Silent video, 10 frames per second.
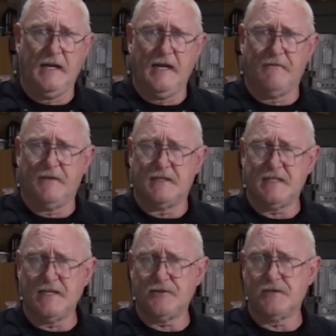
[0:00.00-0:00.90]
If the
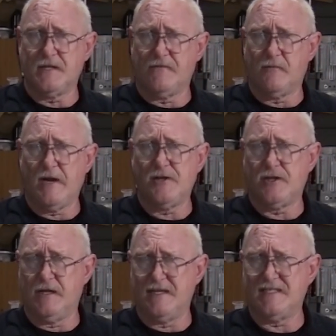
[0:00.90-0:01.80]
sensor's
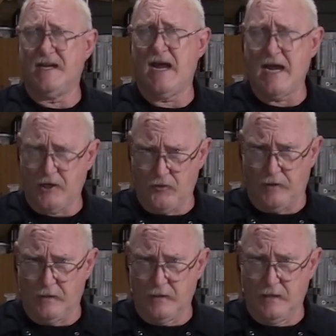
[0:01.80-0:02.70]
information is
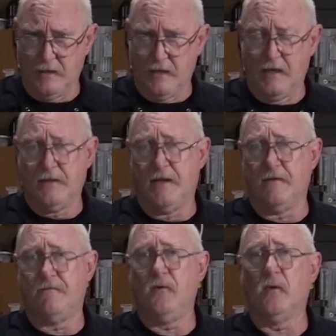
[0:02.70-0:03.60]
inaccurate, then
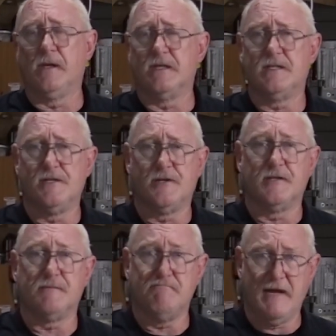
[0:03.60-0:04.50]
the fueling
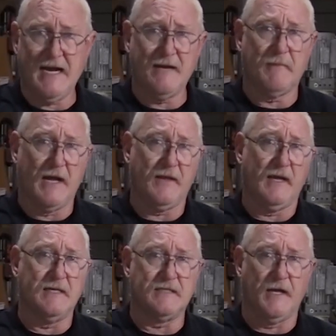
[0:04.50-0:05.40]
decisions made by the
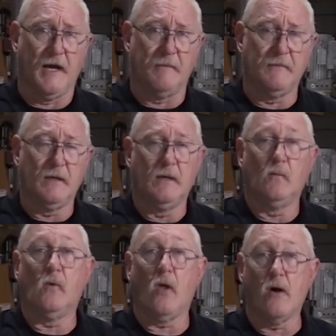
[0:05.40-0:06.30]
E C M
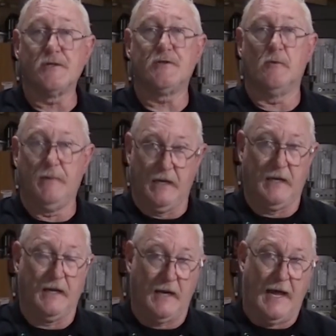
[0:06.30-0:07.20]
will also
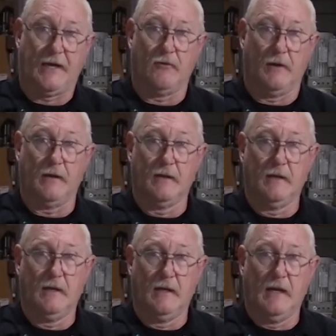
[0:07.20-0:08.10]
be inaccurate.
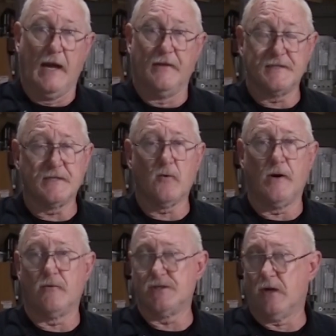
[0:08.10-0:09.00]
And this is going
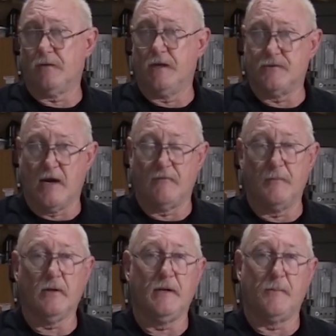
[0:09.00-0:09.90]
to result in
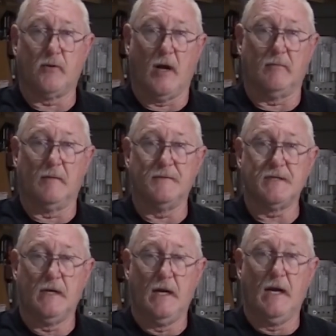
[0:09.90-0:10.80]
drivability problems
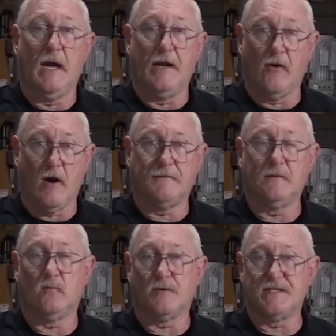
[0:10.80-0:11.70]
and
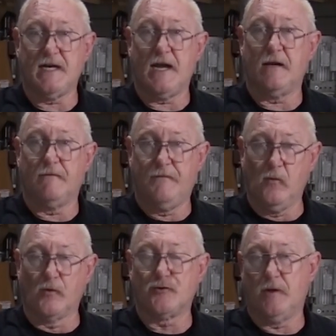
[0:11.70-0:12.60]
often will set
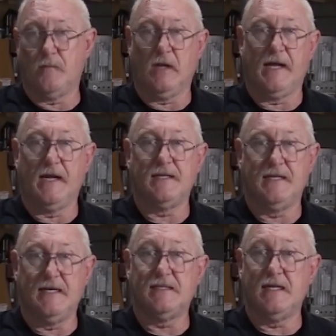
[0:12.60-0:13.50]
fuel trim-related
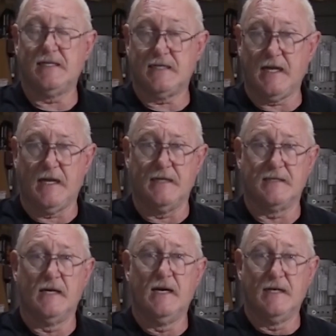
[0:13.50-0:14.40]
D T
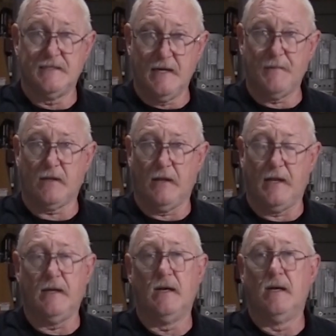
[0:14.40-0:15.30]
Cs,
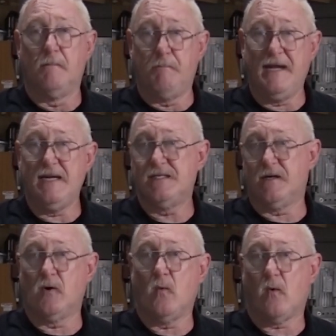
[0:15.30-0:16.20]
typically P
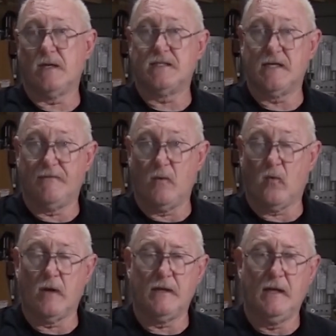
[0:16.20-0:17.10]
zero one seven
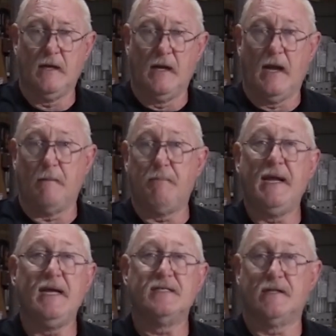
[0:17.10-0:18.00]
one and
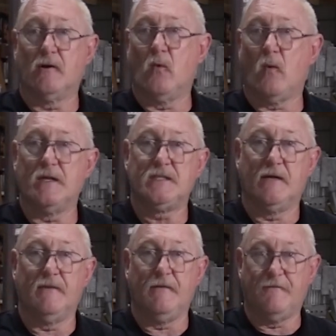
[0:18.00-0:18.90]
P zero one
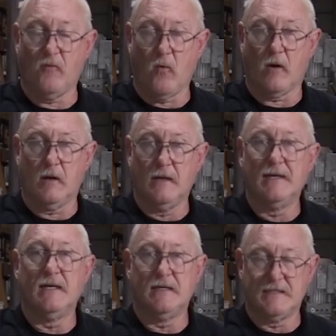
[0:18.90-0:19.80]
seven four
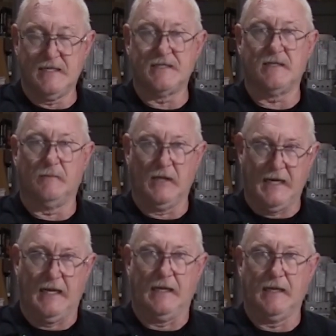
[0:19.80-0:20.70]
system
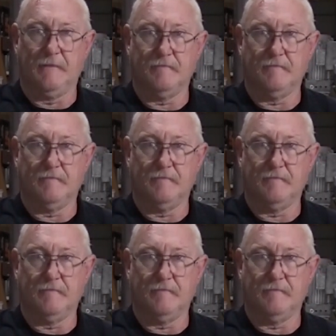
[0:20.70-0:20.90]
lean.